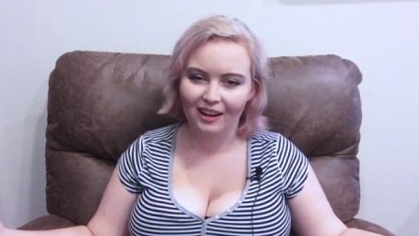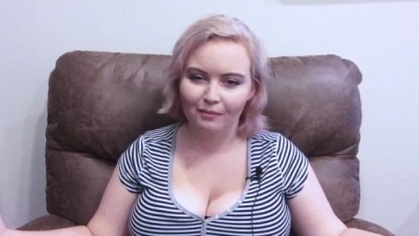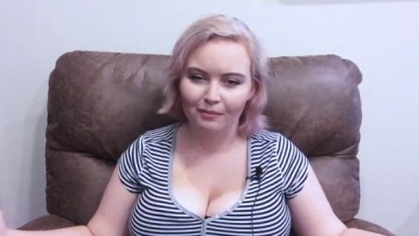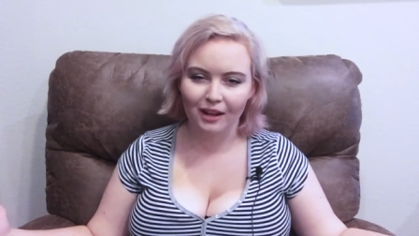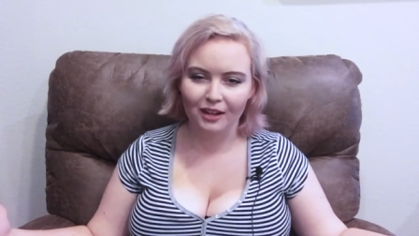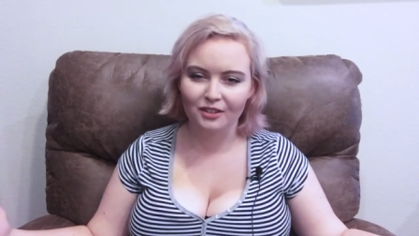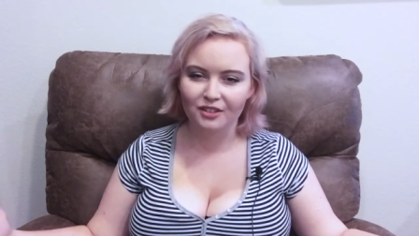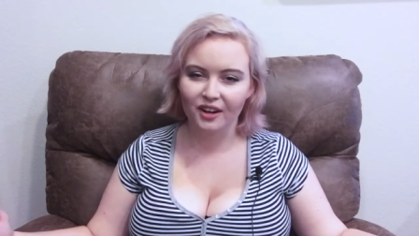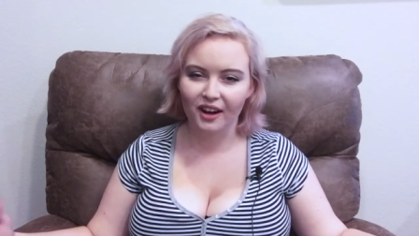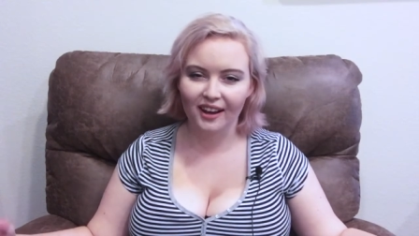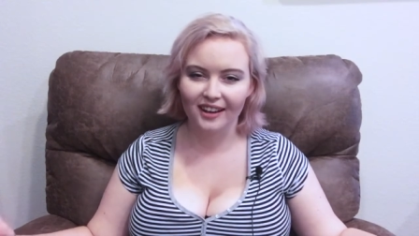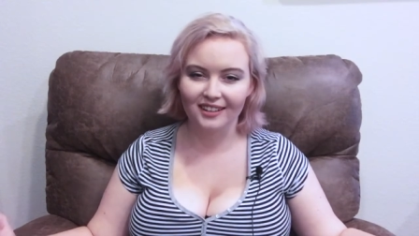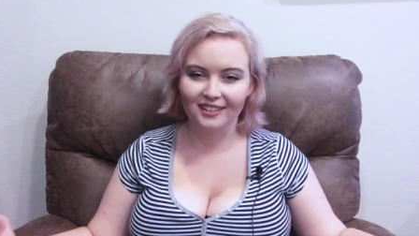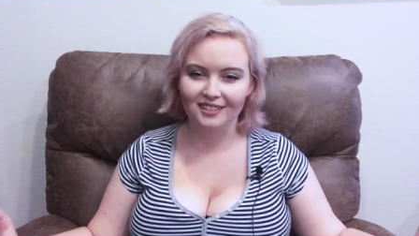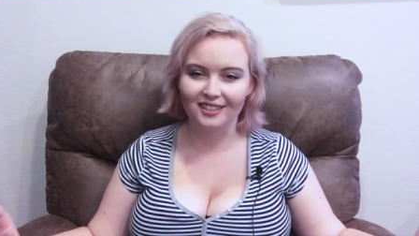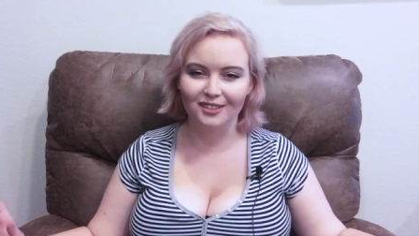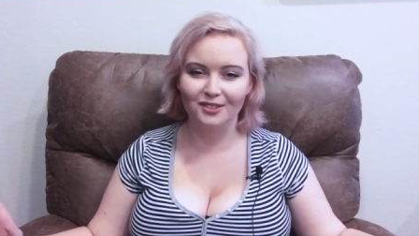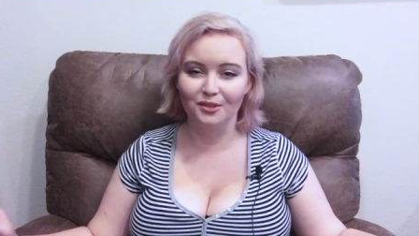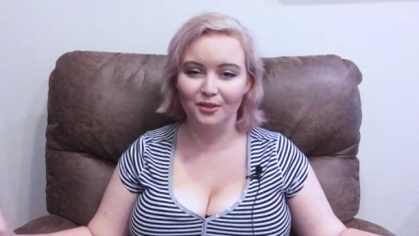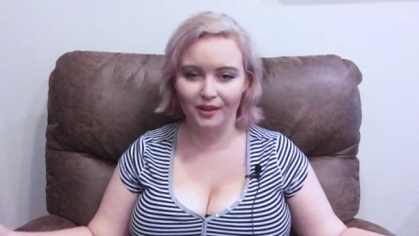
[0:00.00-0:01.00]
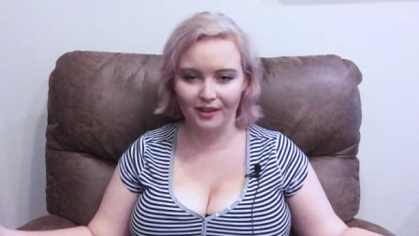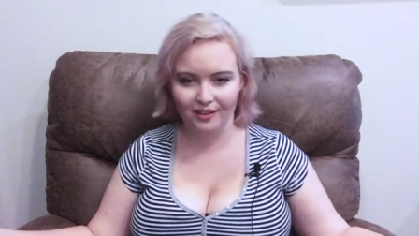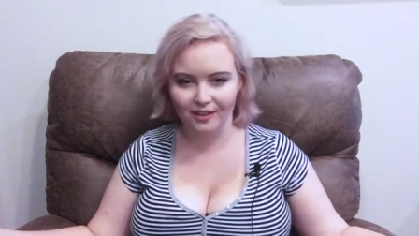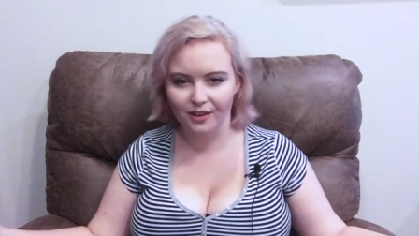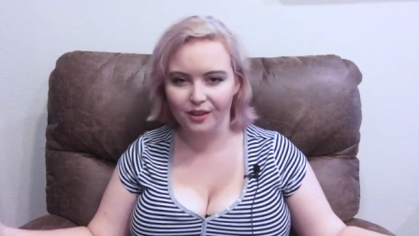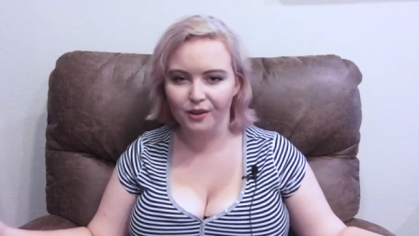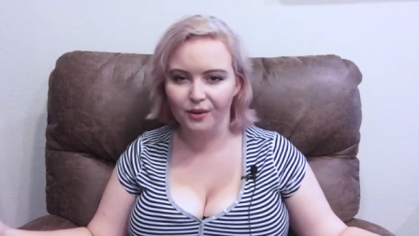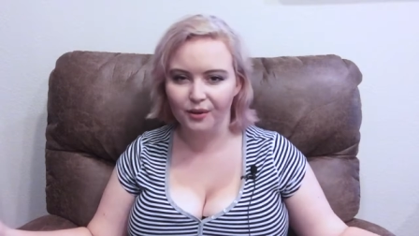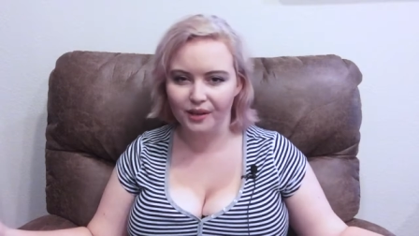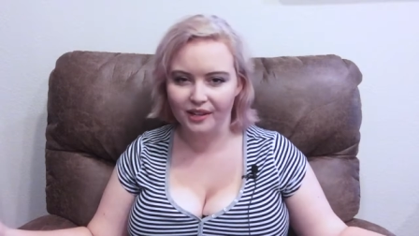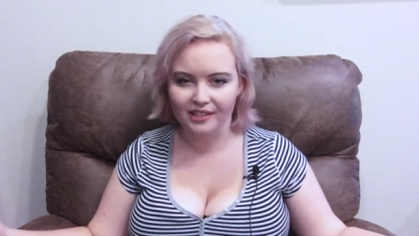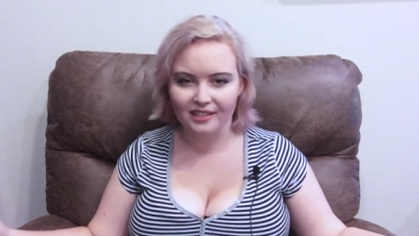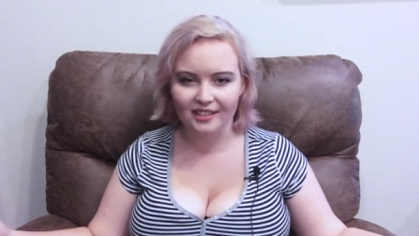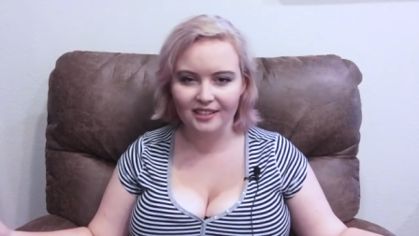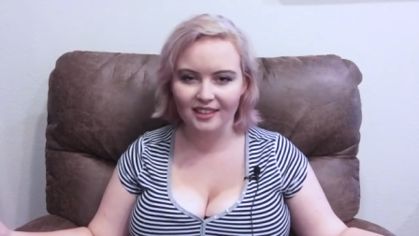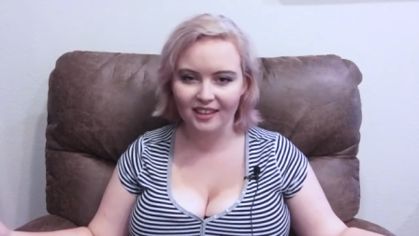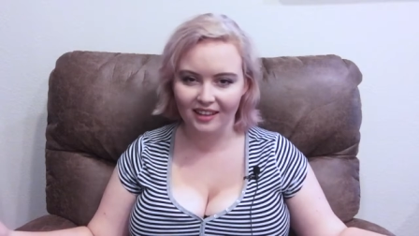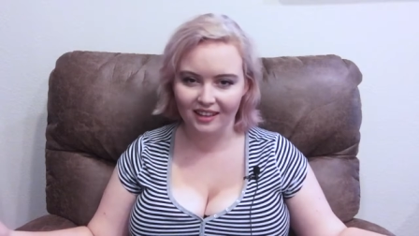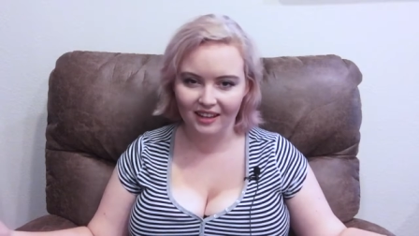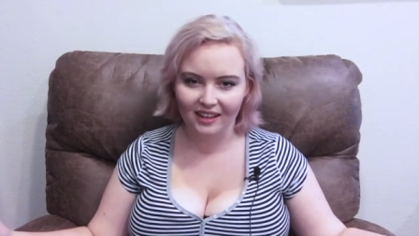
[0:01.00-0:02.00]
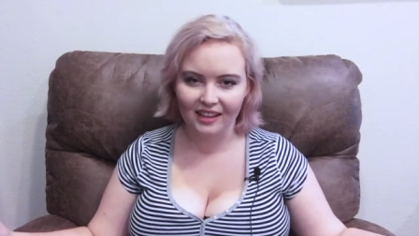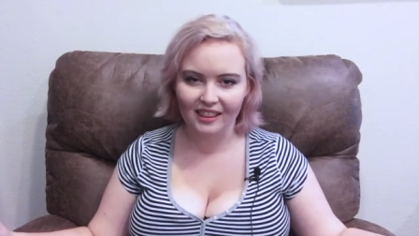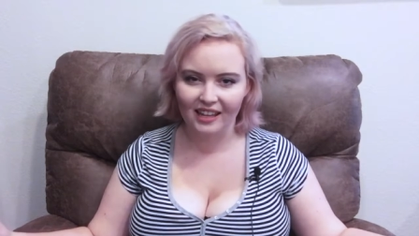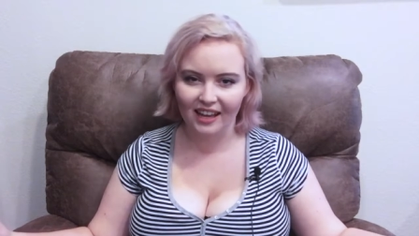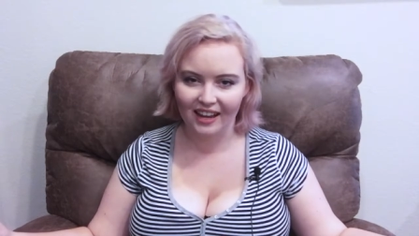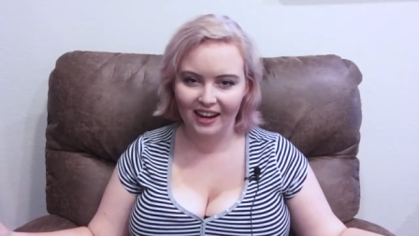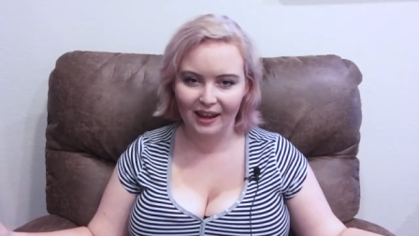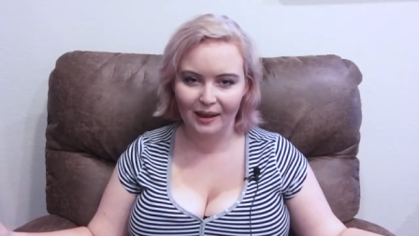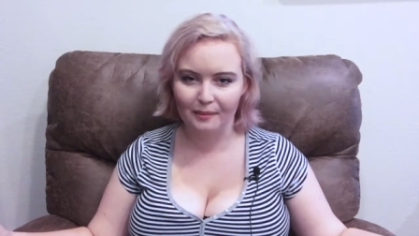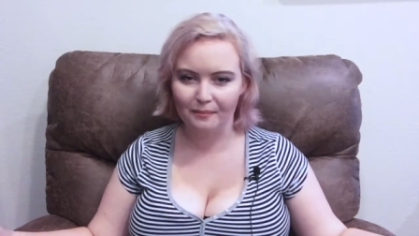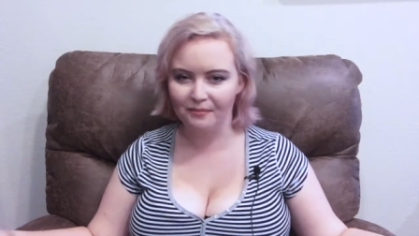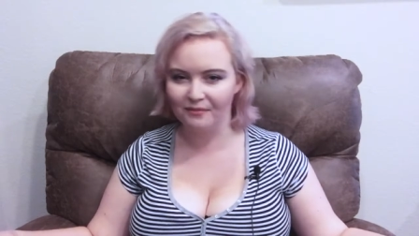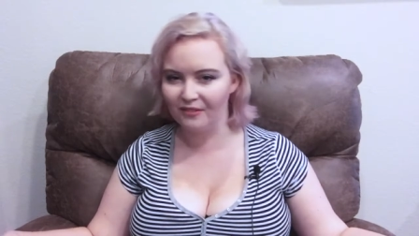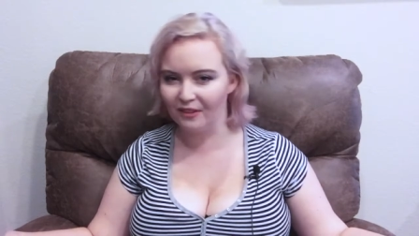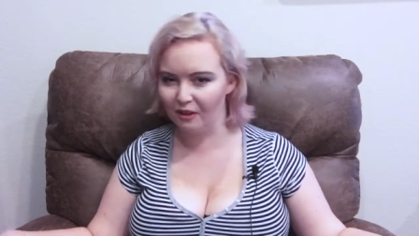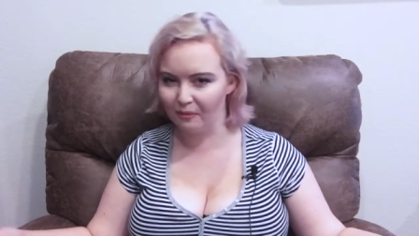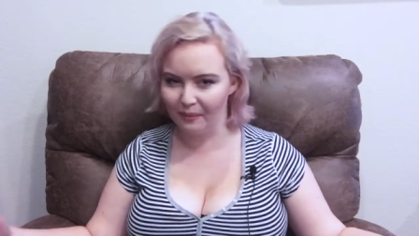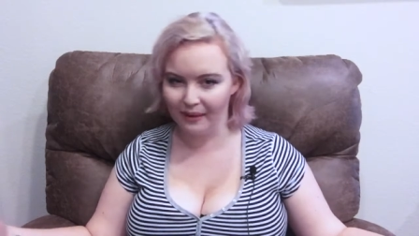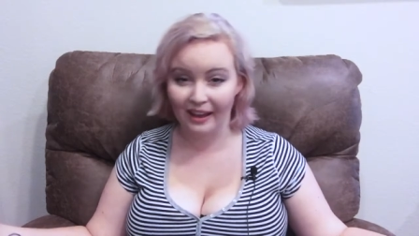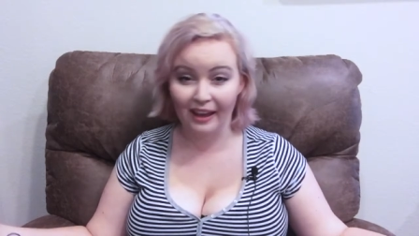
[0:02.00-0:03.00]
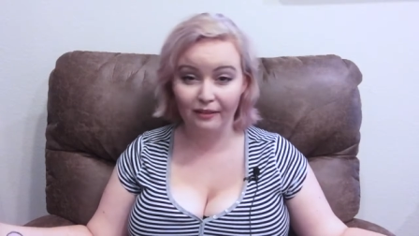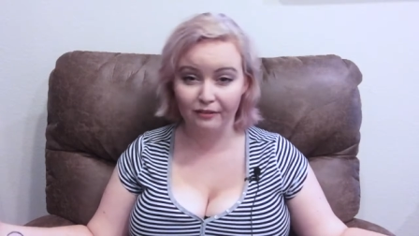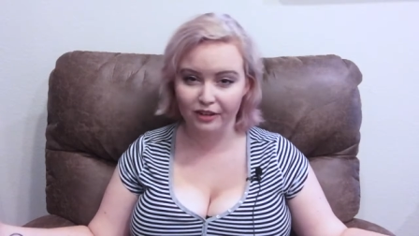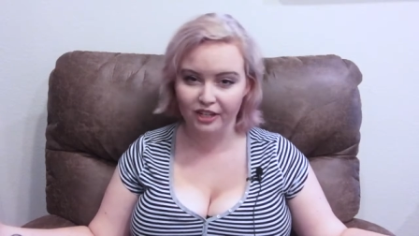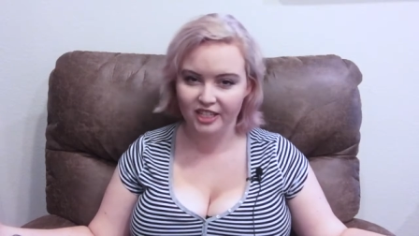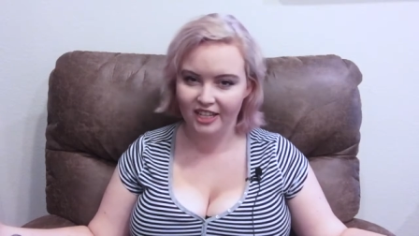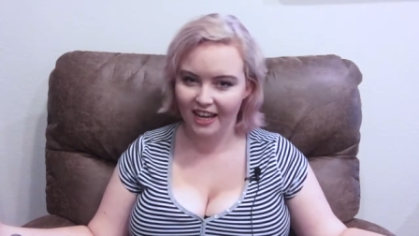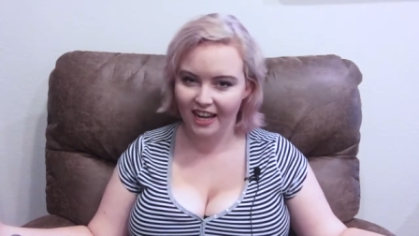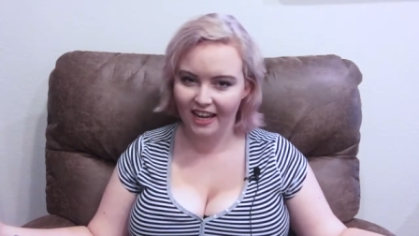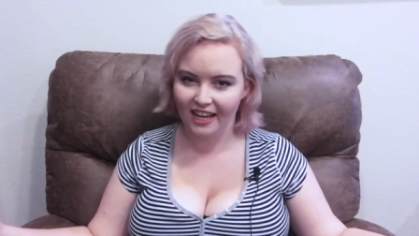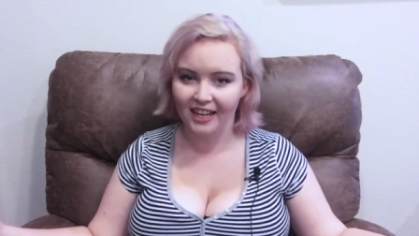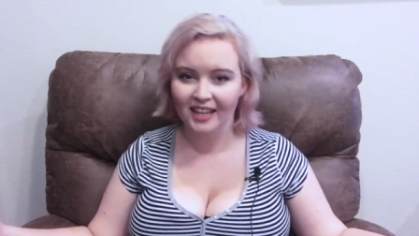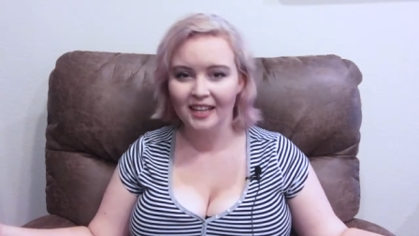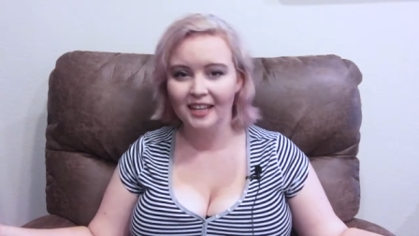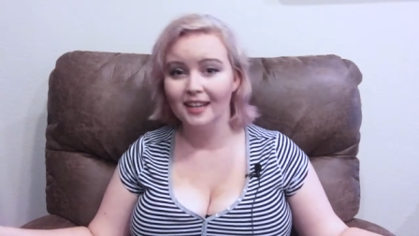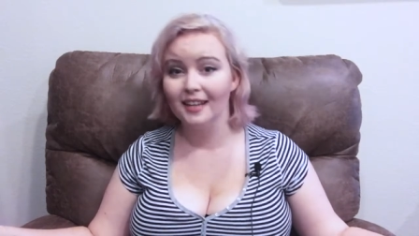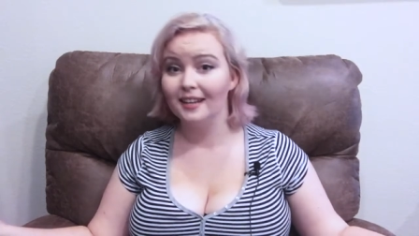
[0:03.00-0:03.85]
I'm not trying to trick you into thinking that I'm filming every day,